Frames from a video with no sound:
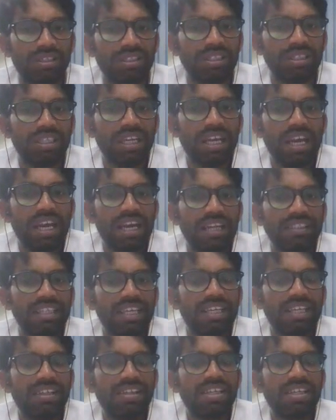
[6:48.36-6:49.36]
And
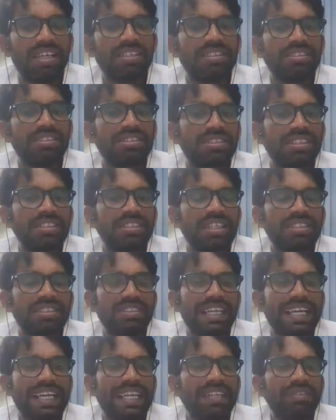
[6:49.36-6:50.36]
then you can see the
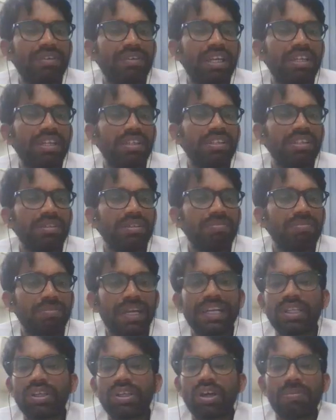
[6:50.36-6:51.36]
second one,
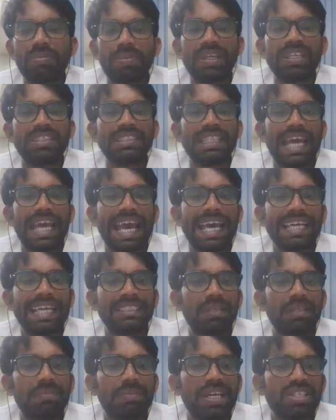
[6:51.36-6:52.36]
main topic is
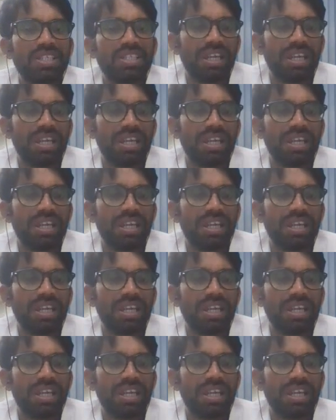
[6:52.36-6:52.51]
acid, base and